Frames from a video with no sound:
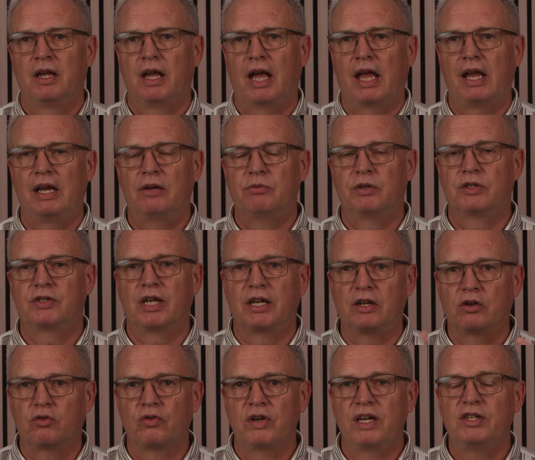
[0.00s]
It was
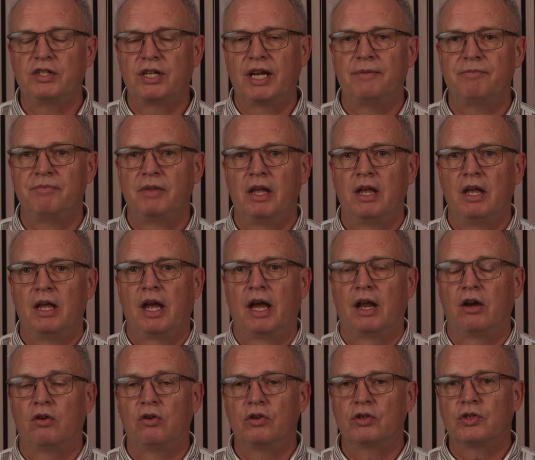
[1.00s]
increasing,
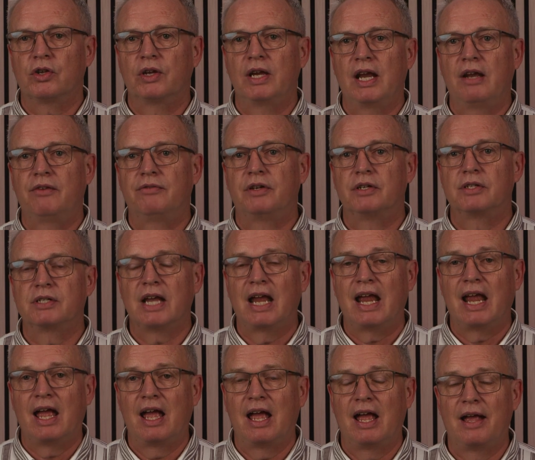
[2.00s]
and also it was
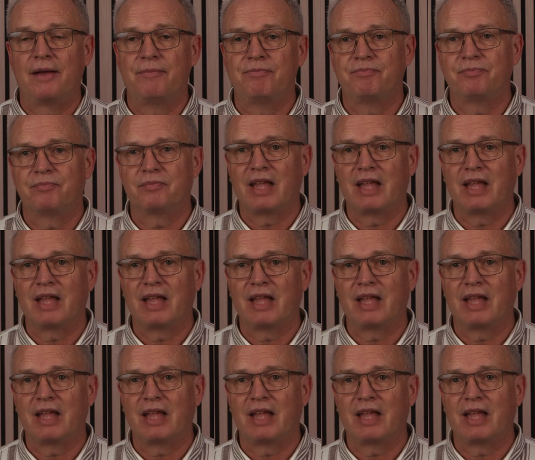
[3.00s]
um,